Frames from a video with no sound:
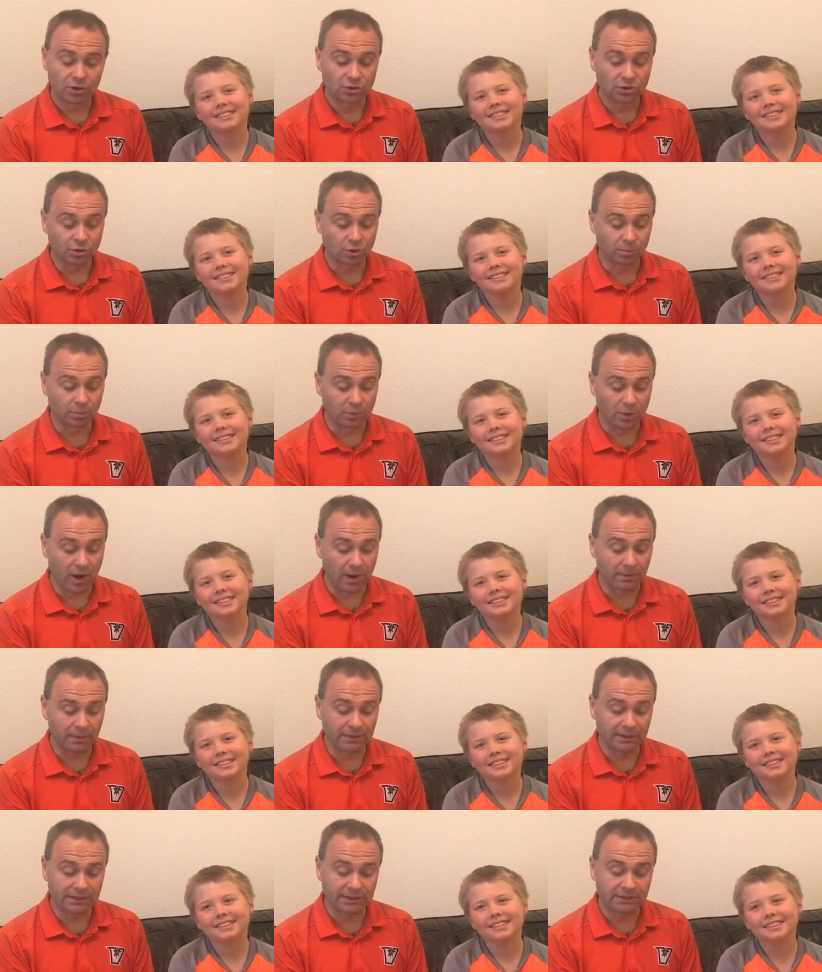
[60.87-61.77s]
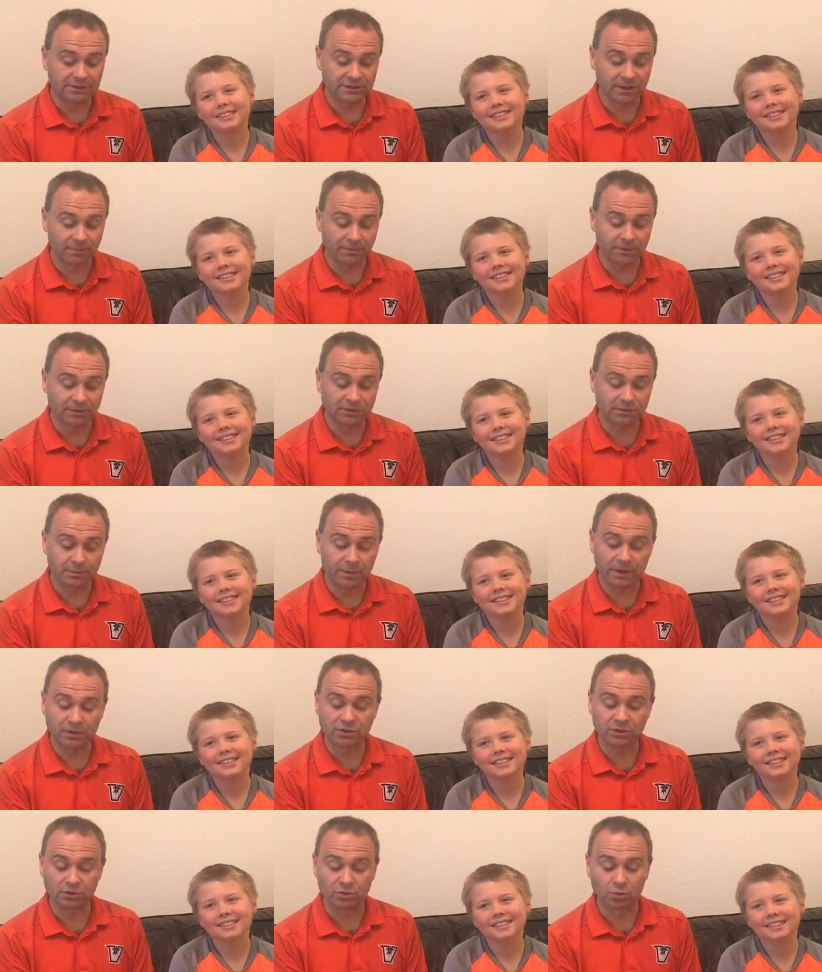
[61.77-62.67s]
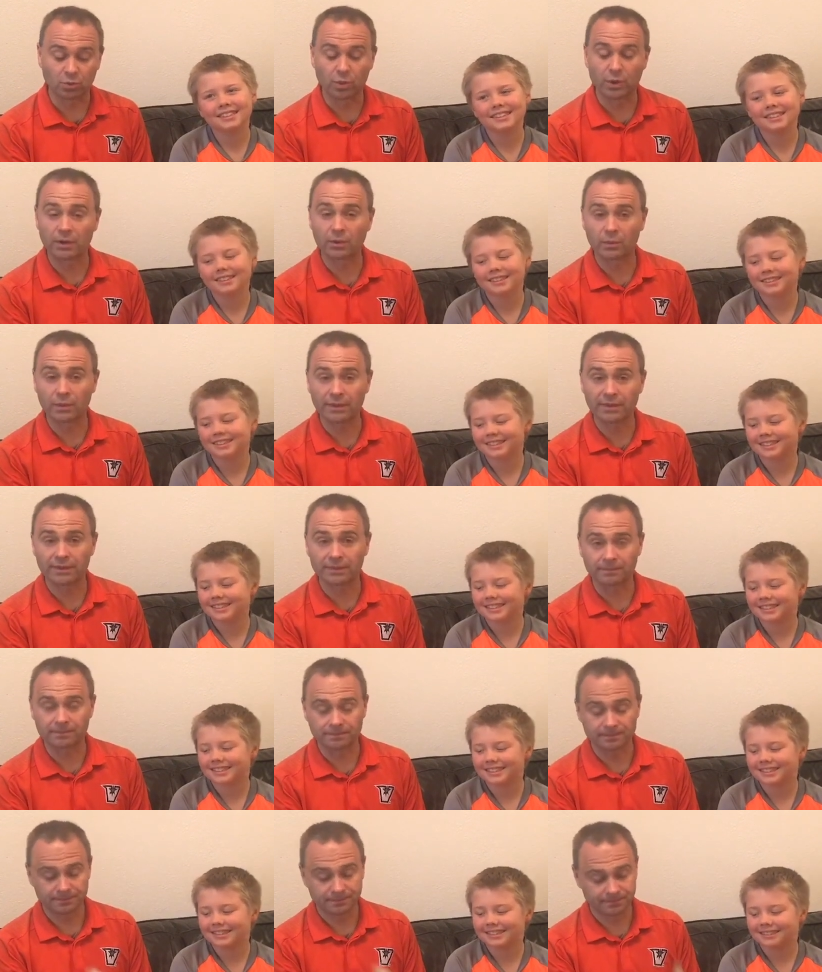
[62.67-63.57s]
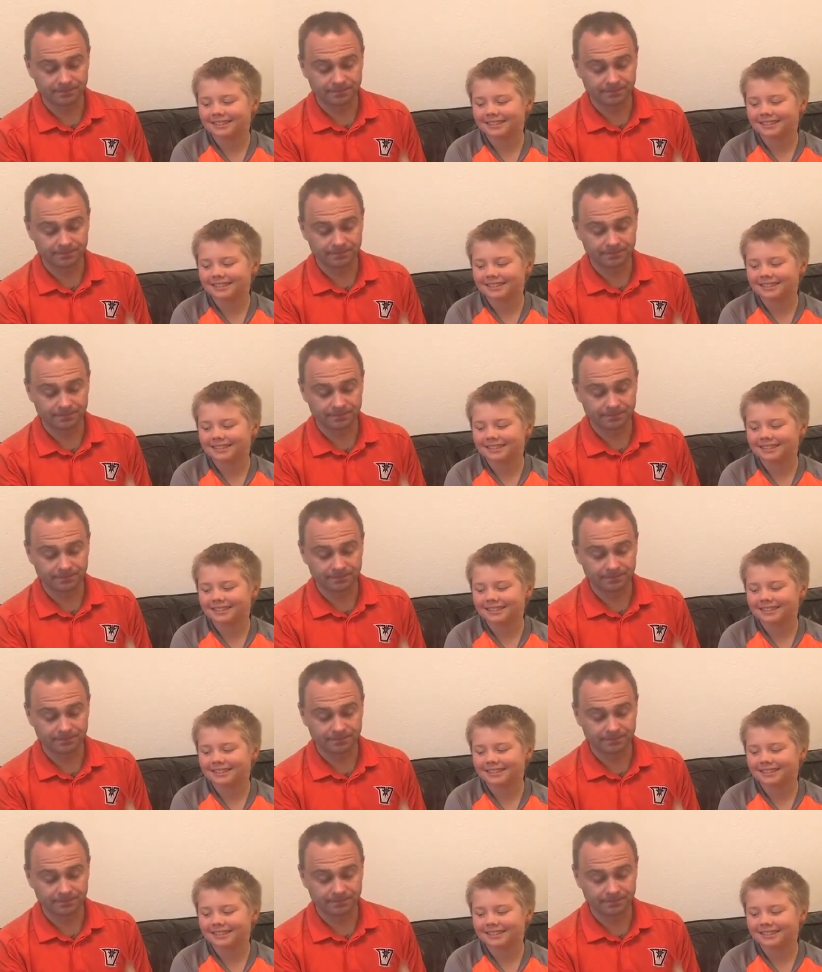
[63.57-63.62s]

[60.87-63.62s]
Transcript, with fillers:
Speaker 1: She'll probably need something special to wear with them.